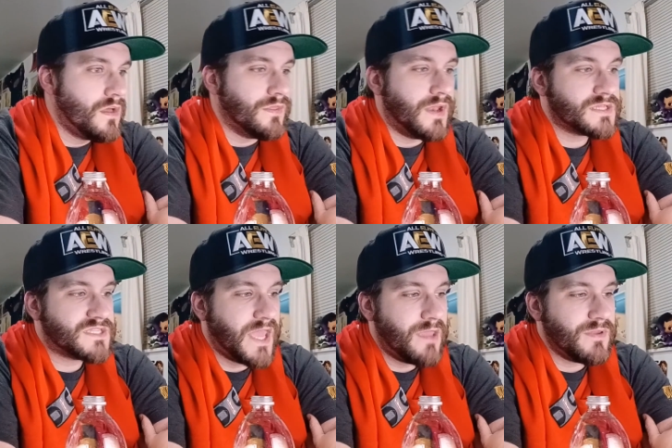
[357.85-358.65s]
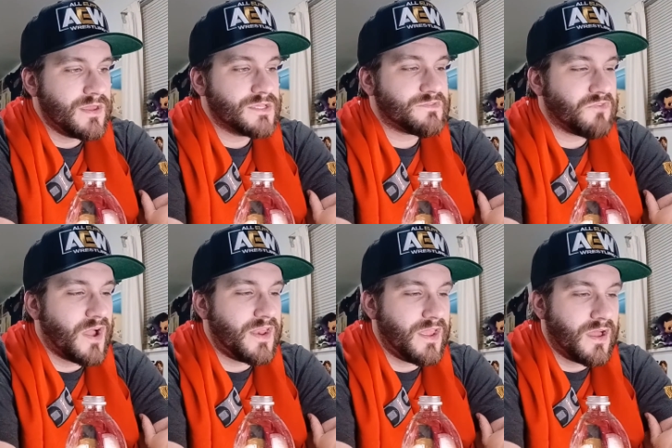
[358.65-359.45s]
The next game is
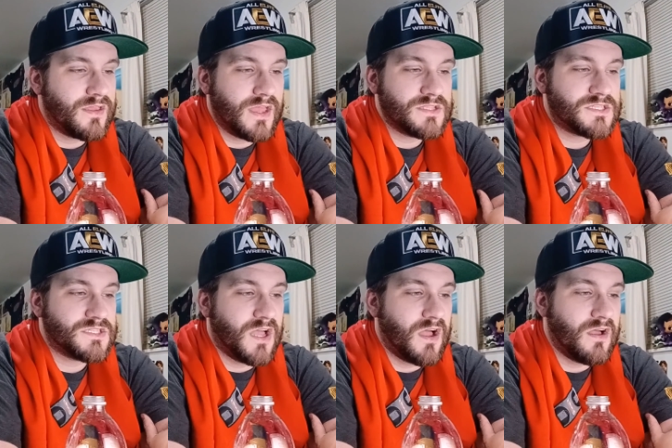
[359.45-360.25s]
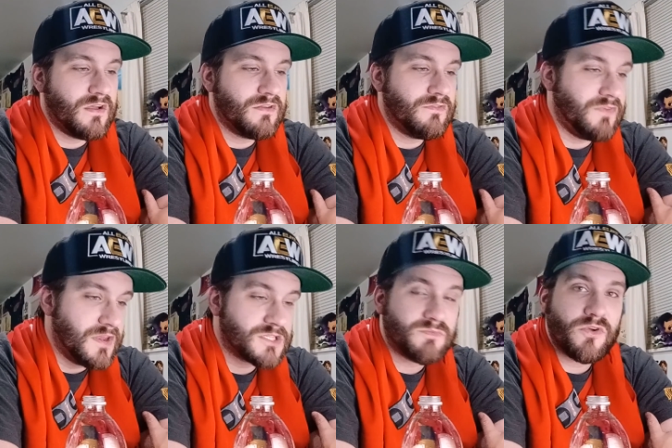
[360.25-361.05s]
Friday against
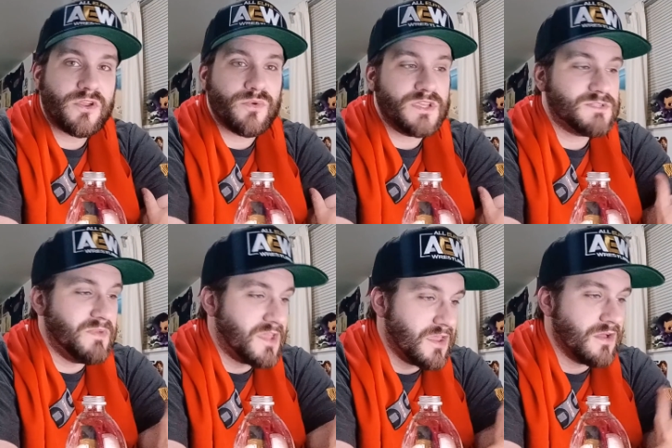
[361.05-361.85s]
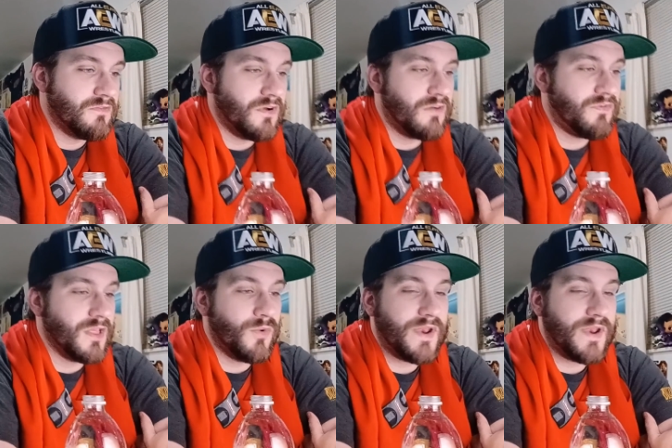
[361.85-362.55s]
Phoenix Mercury, speaking of fellow